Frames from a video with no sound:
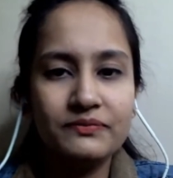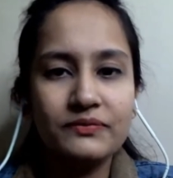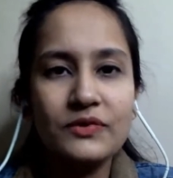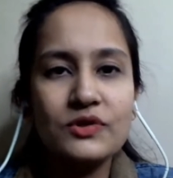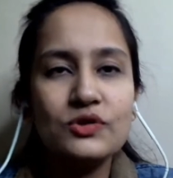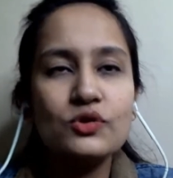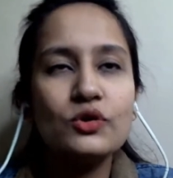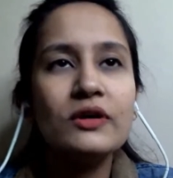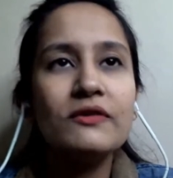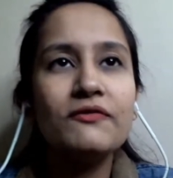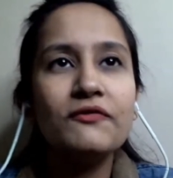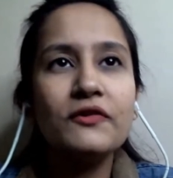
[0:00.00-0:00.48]

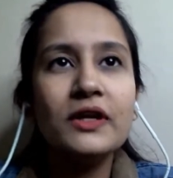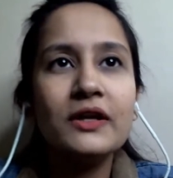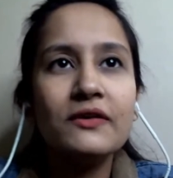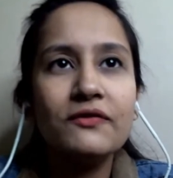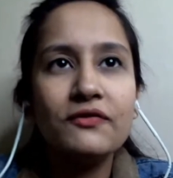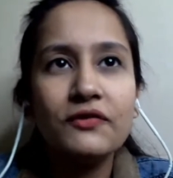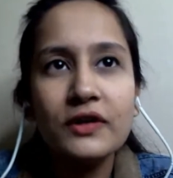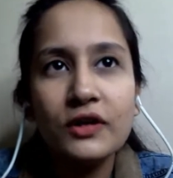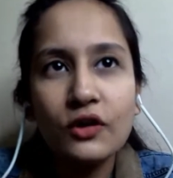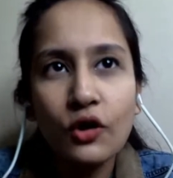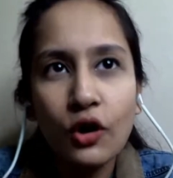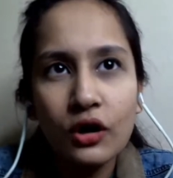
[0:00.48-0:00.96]
So if
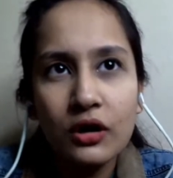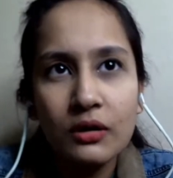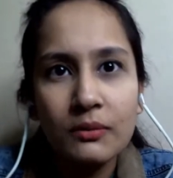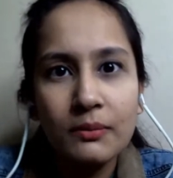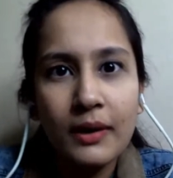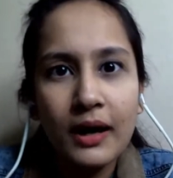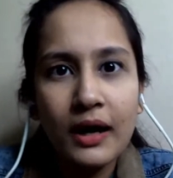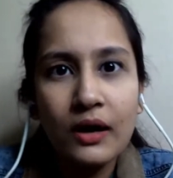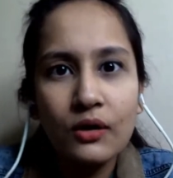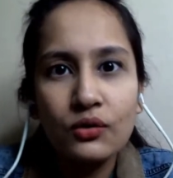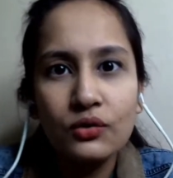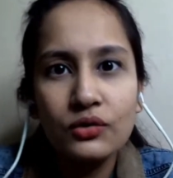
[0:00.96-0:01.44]
we talk
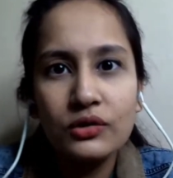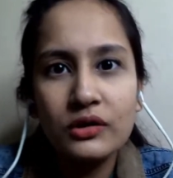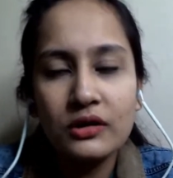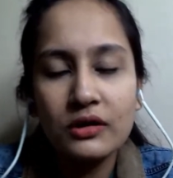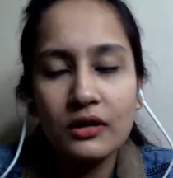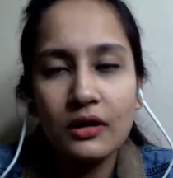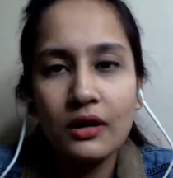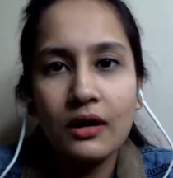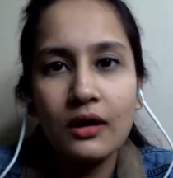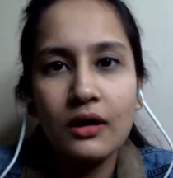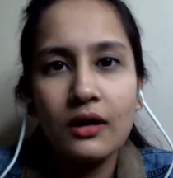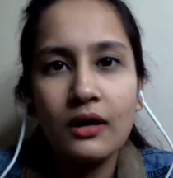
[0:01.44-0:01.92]
about
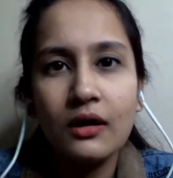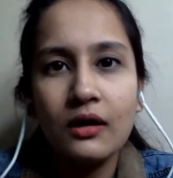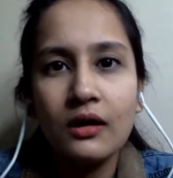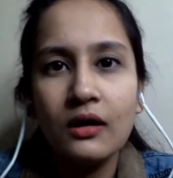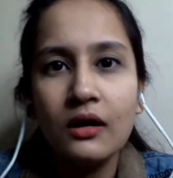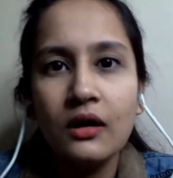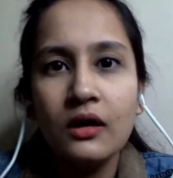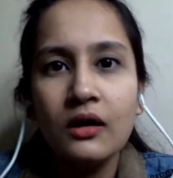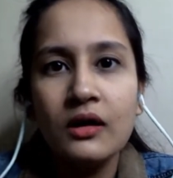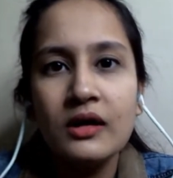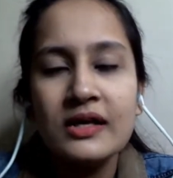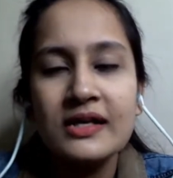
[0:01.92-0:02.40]

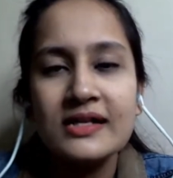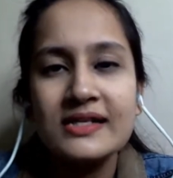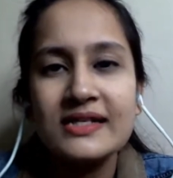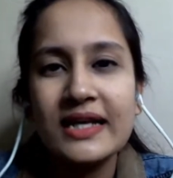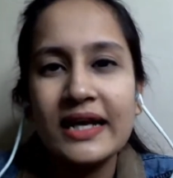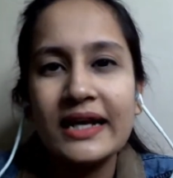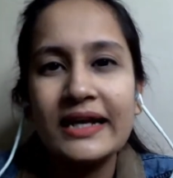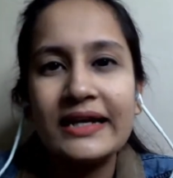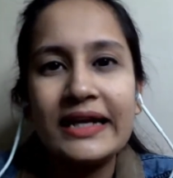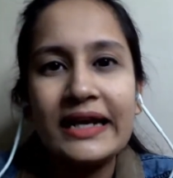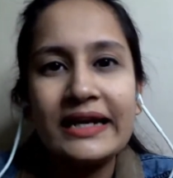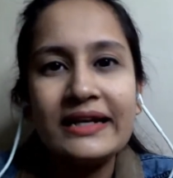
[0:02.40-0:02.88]

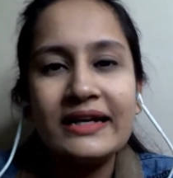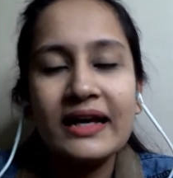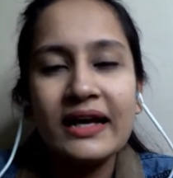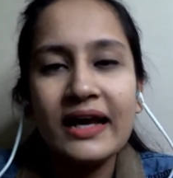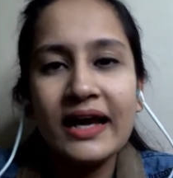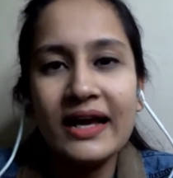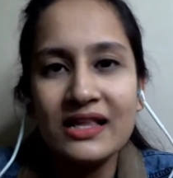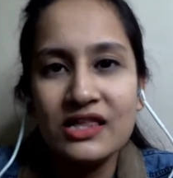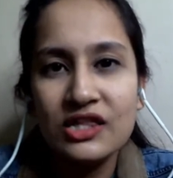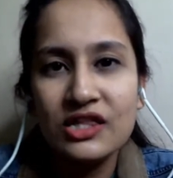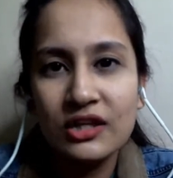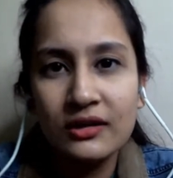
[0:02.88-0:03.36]
say data
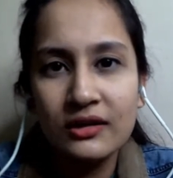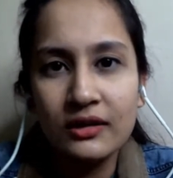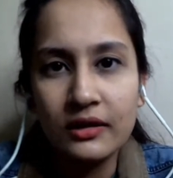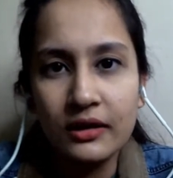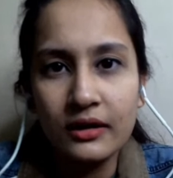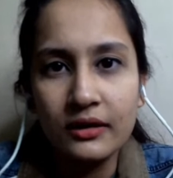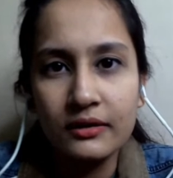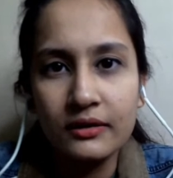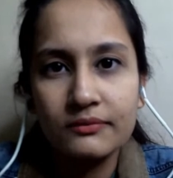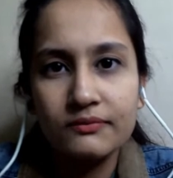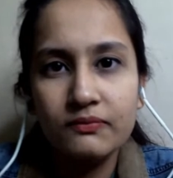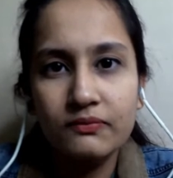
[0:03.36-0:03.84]

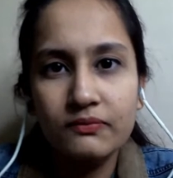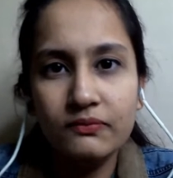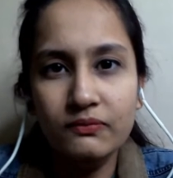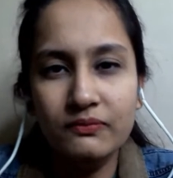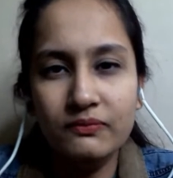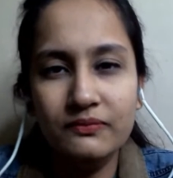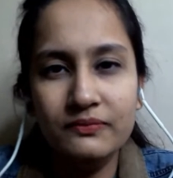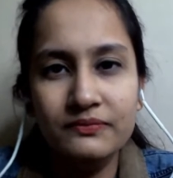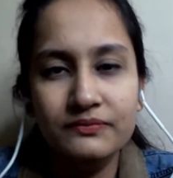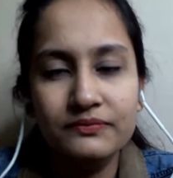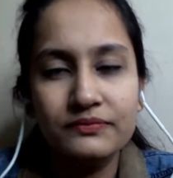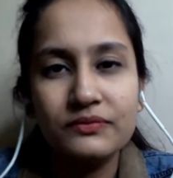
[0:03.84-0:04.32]
engineering,
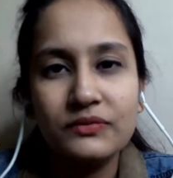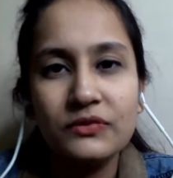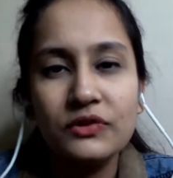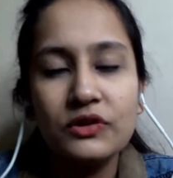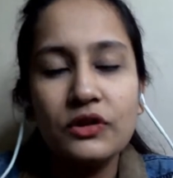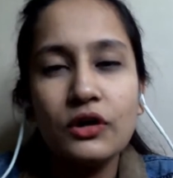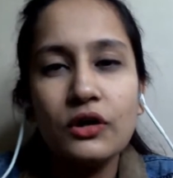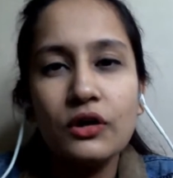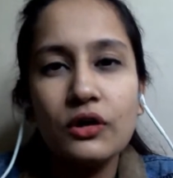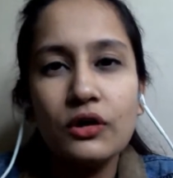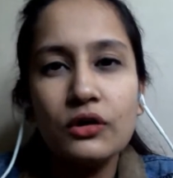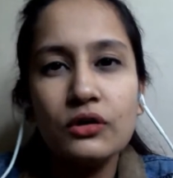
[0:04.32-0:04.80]

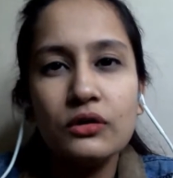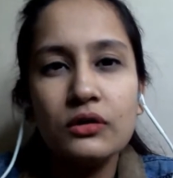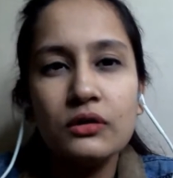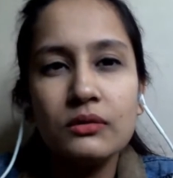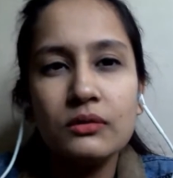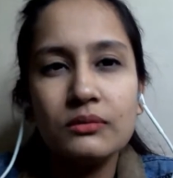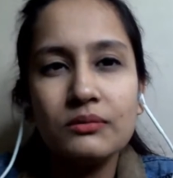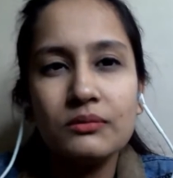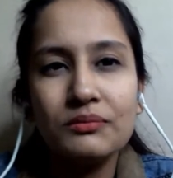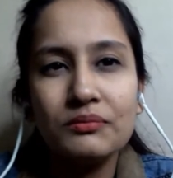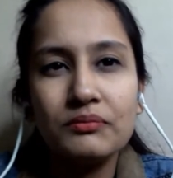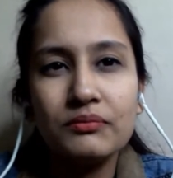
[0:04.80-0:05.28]

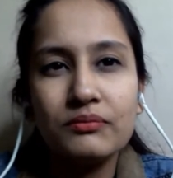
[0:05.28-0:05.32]
the